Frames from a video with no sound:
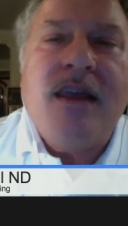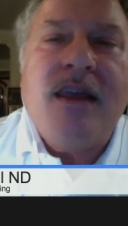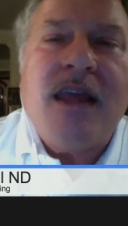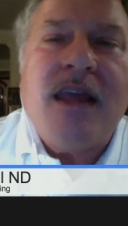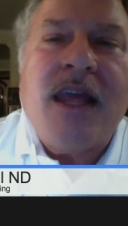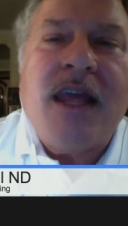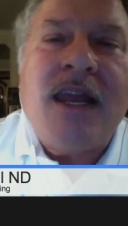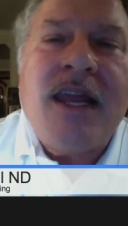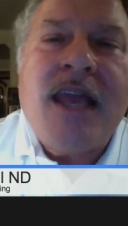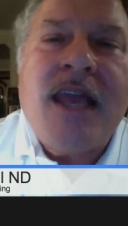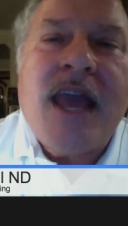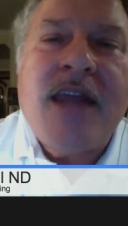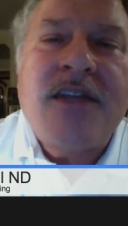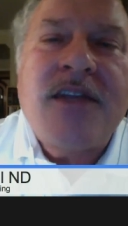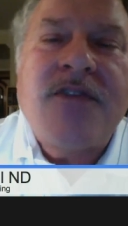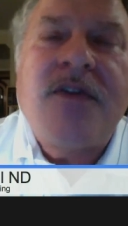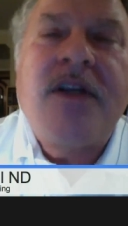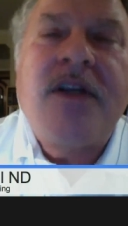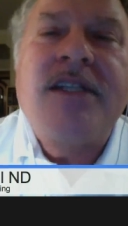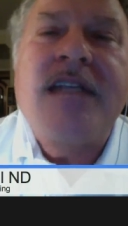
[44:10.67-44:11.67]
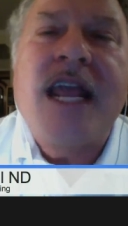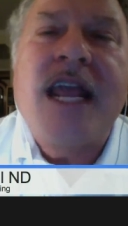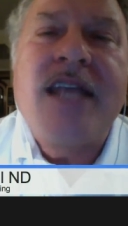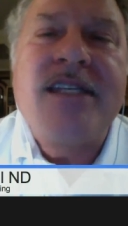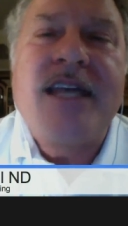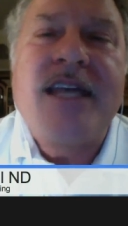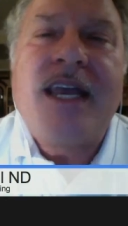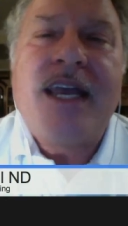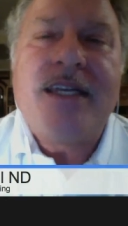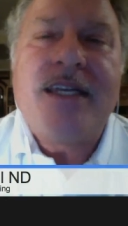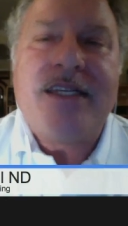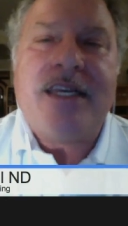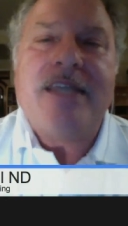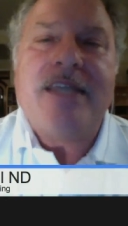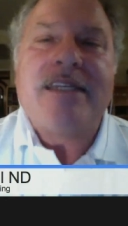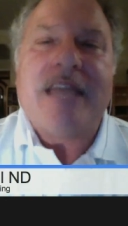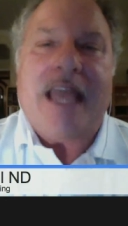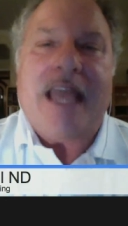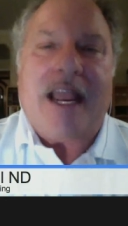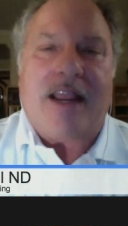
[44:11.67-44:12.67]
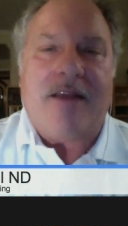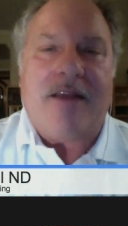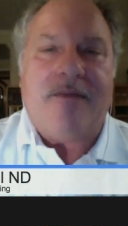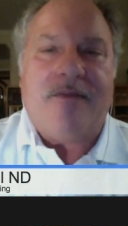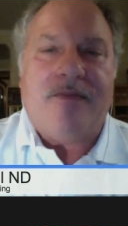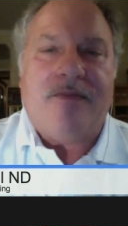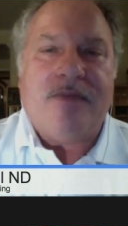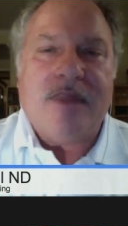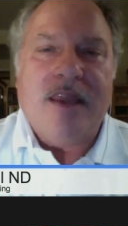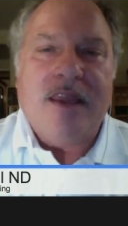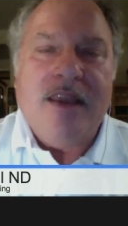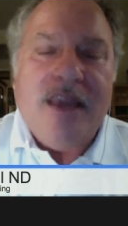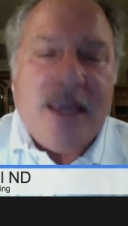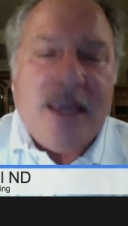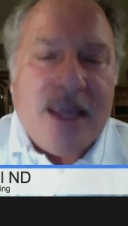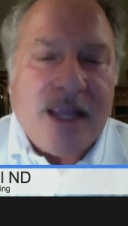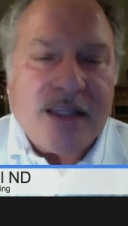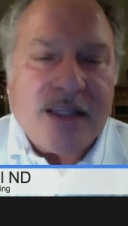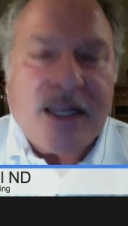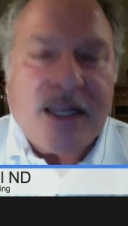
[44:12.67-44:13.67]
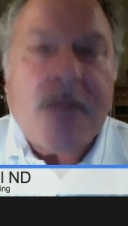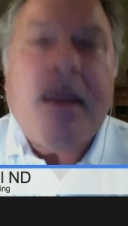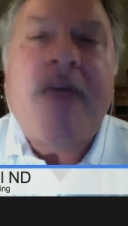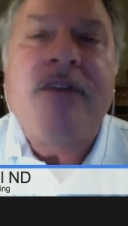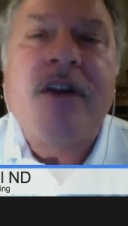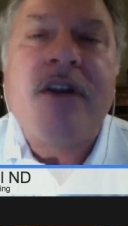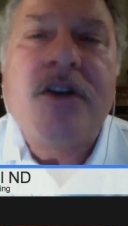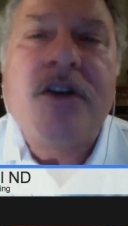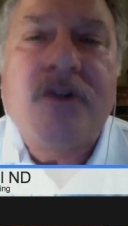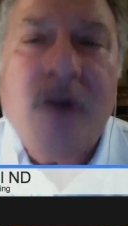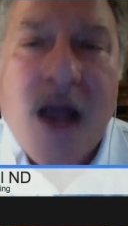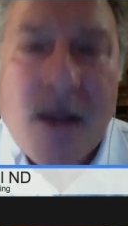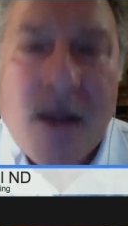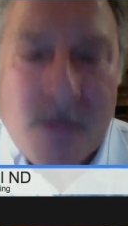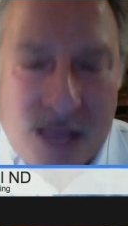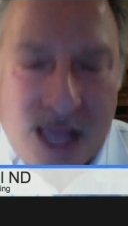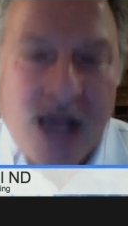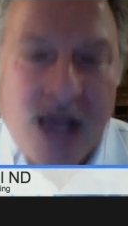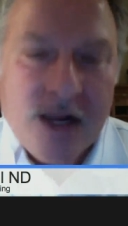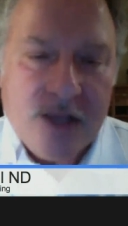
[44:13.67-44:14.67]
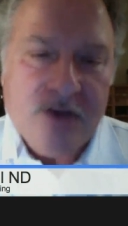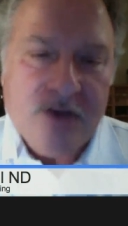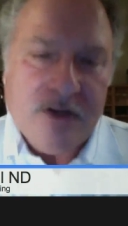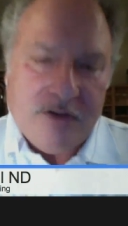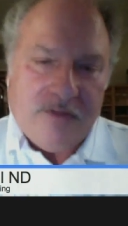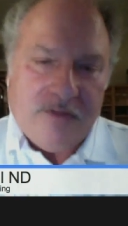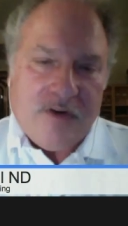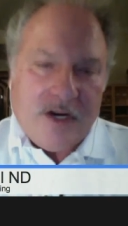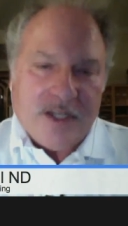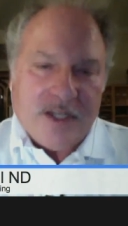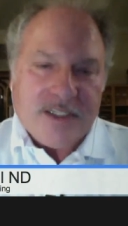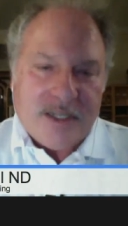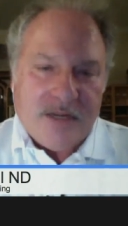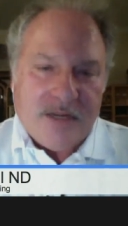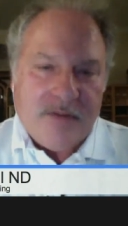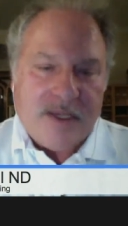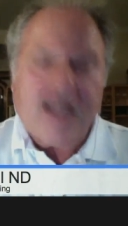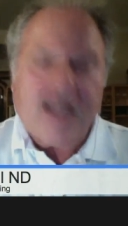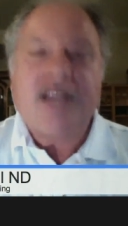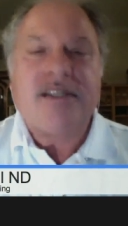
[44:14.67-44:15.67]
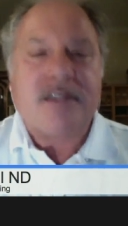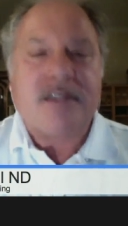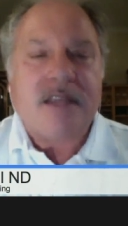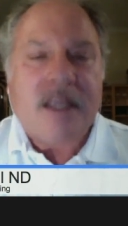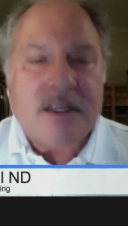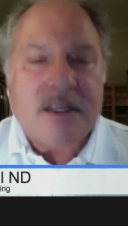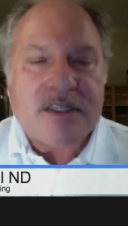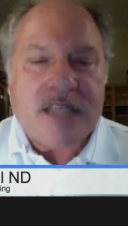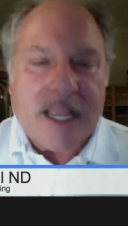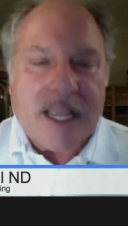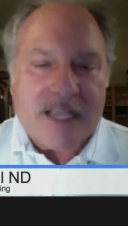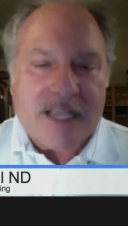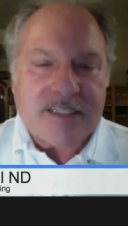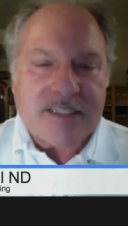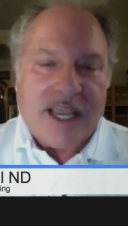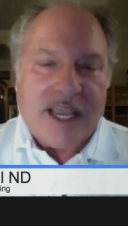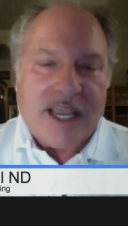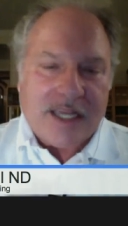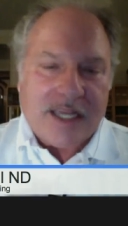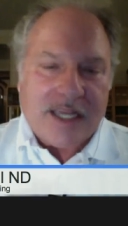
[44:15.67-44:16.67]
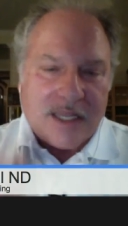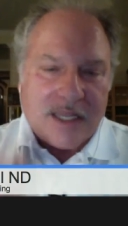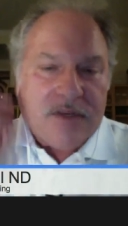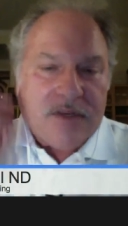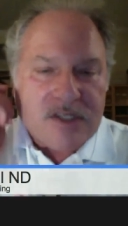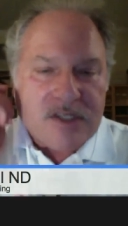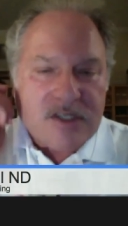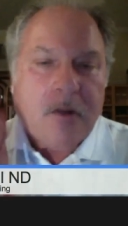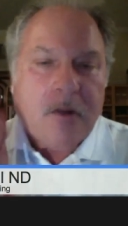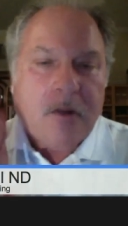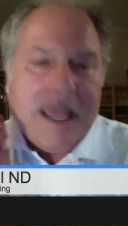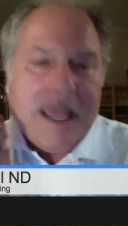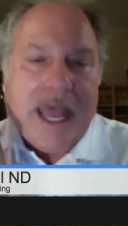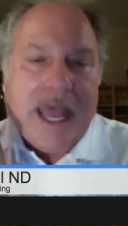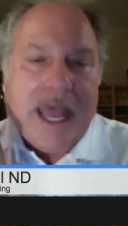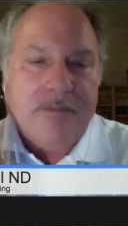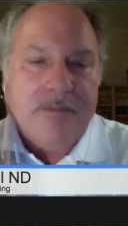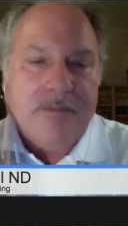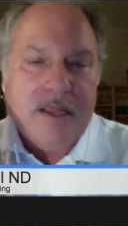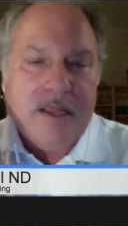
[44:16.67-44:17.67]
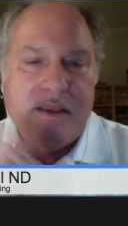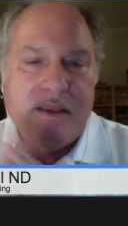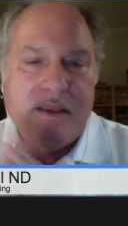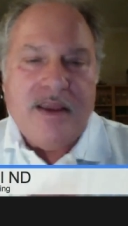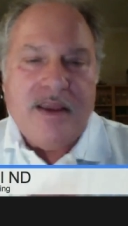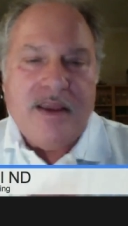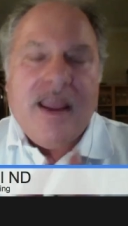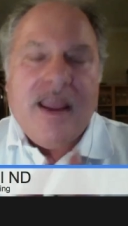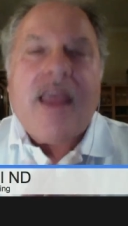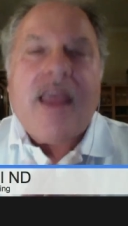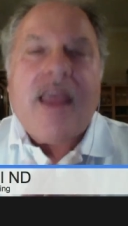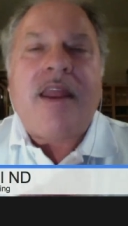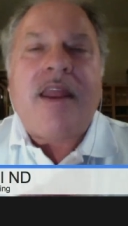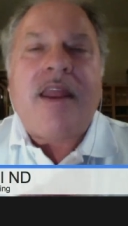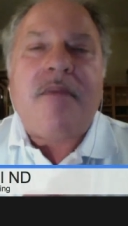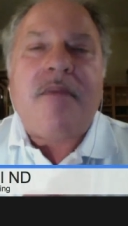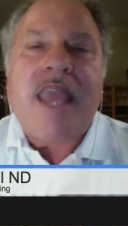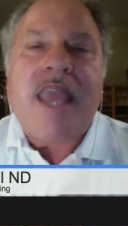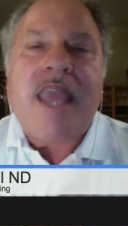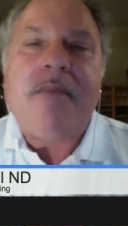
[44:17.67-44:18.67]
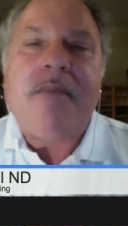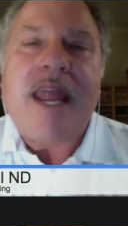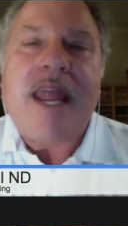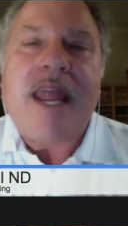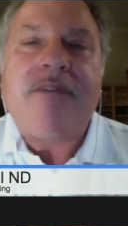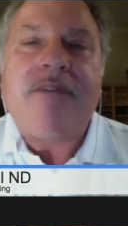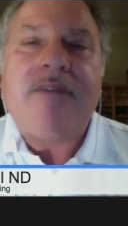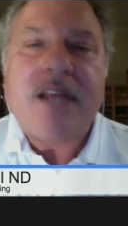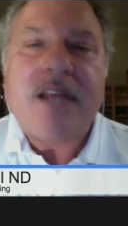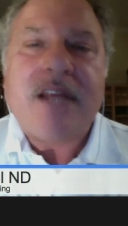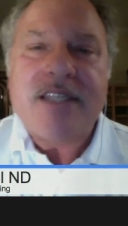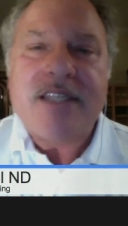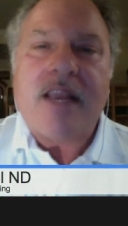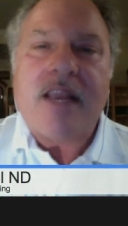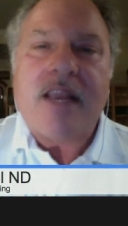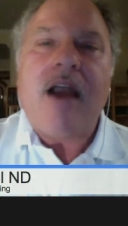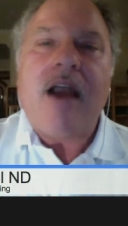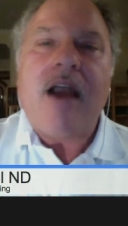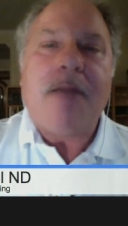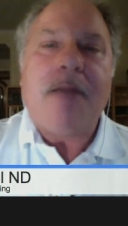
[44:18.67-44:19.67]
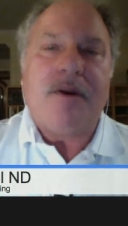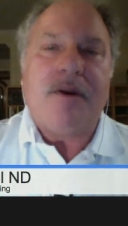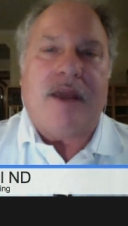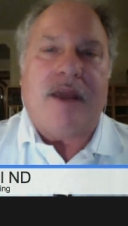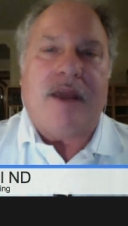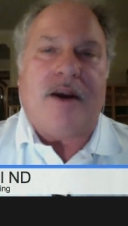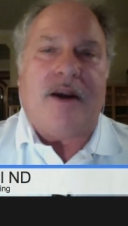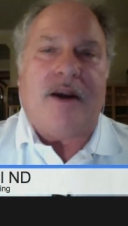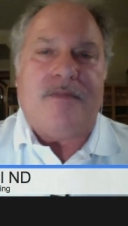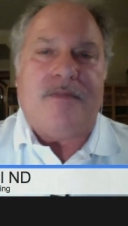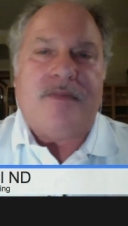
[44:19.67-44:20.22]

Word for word: And he had his first anxiety attack. He ended up having to drop out of university because his anxiety was so bad. And he became an advertising copywriter.